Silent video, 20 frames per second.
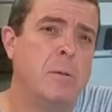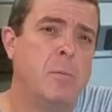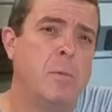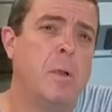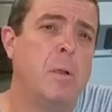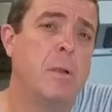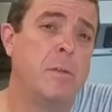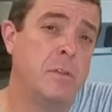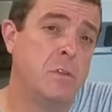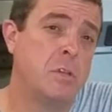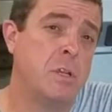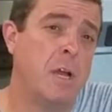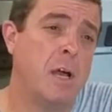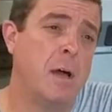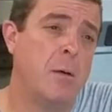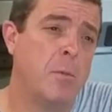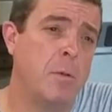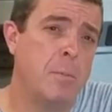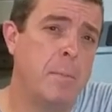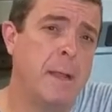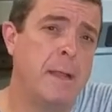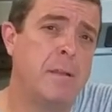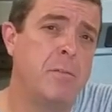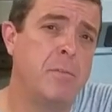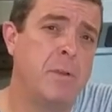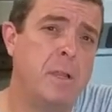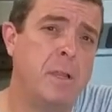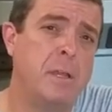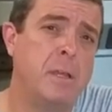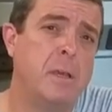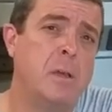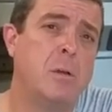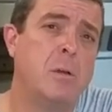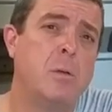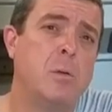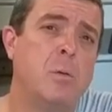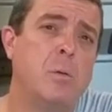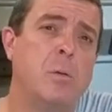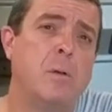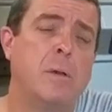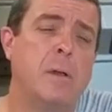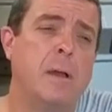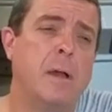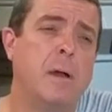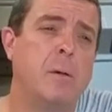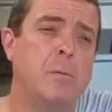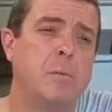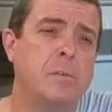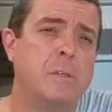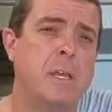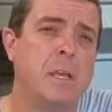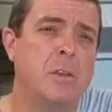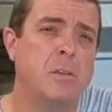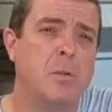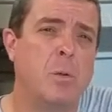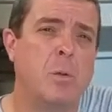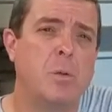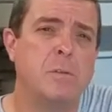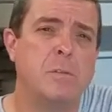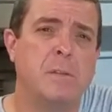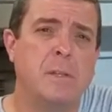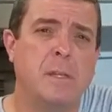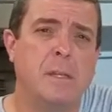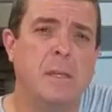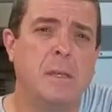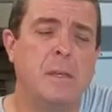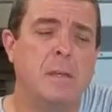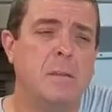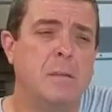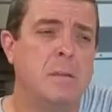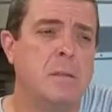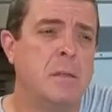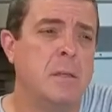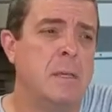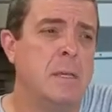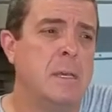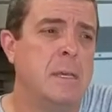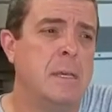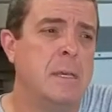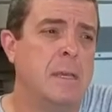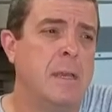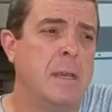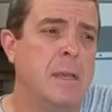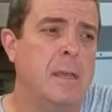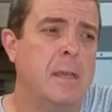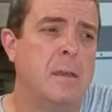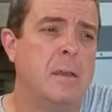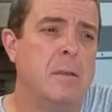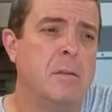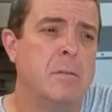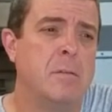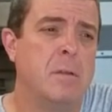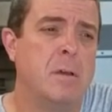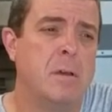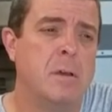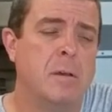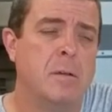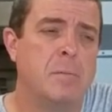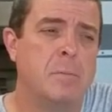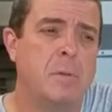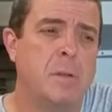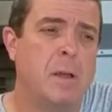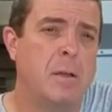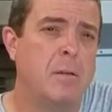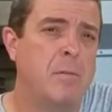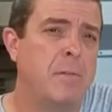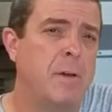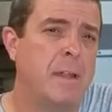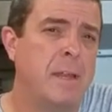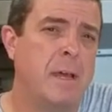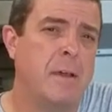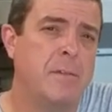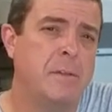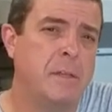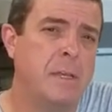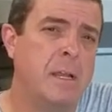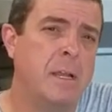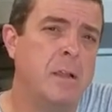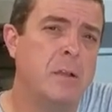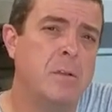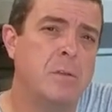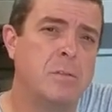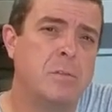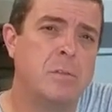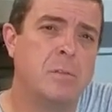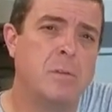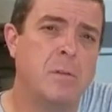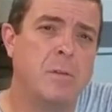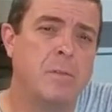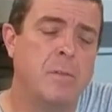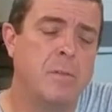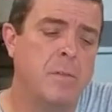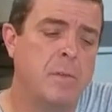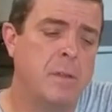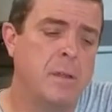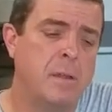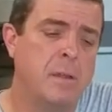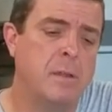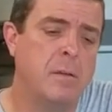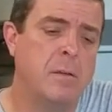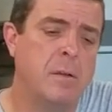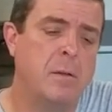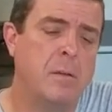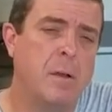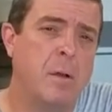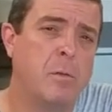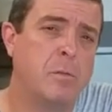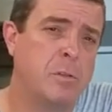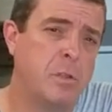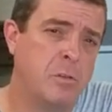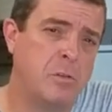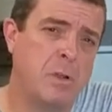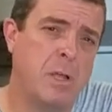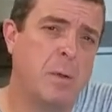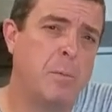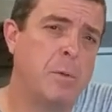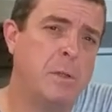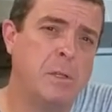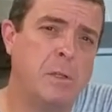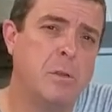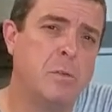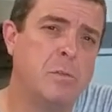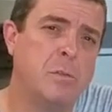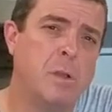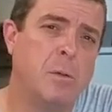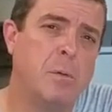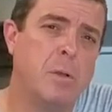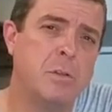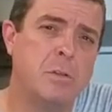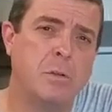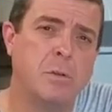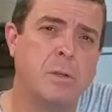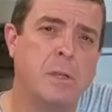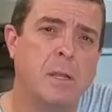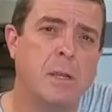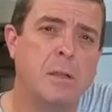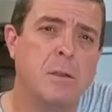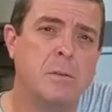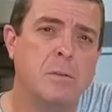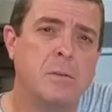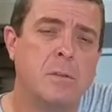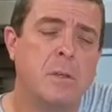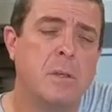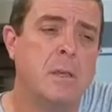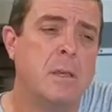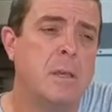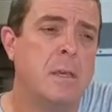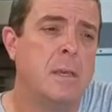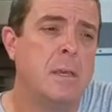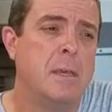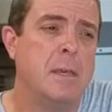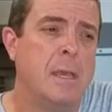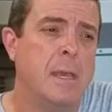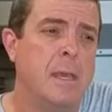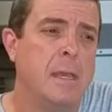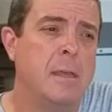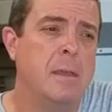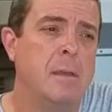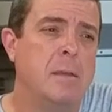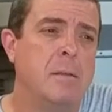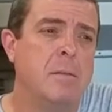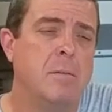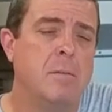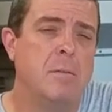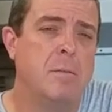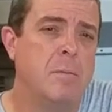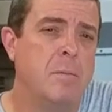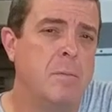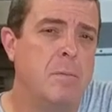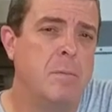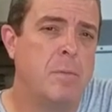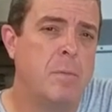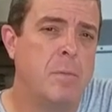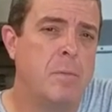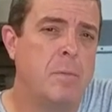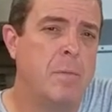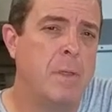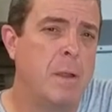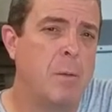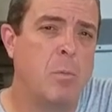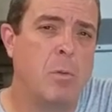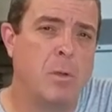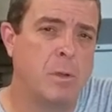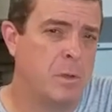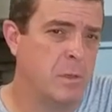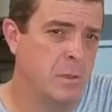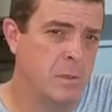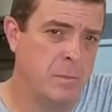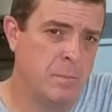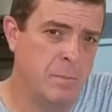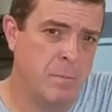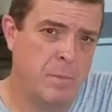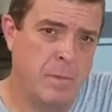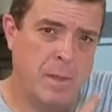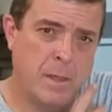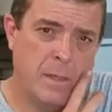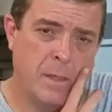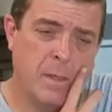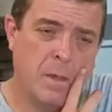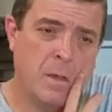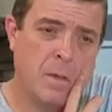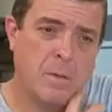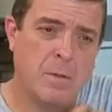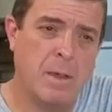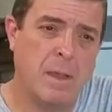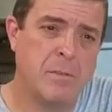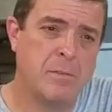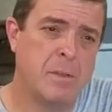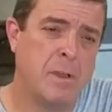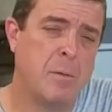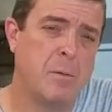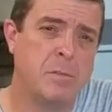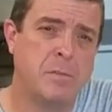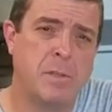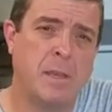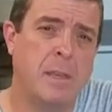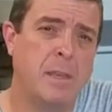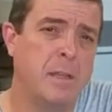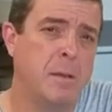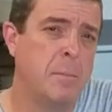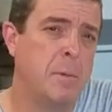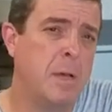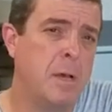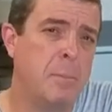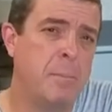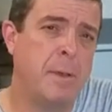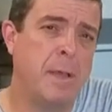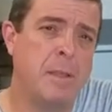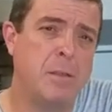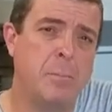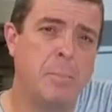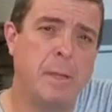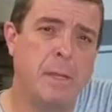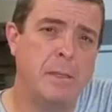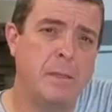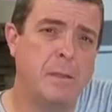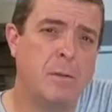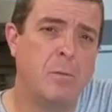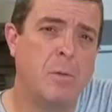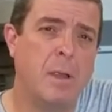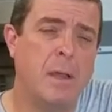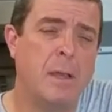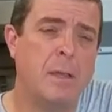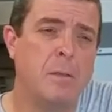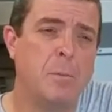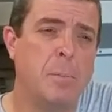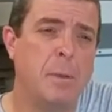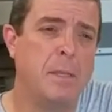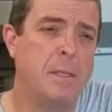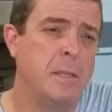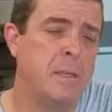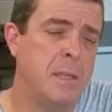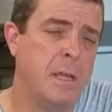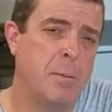were in the shop, we made a video, I was getting towards the end, and come to find out the gears, I was going to try to reuse the original gears, and they weren't good. As I was setting them up, I had the pinion right, the pinion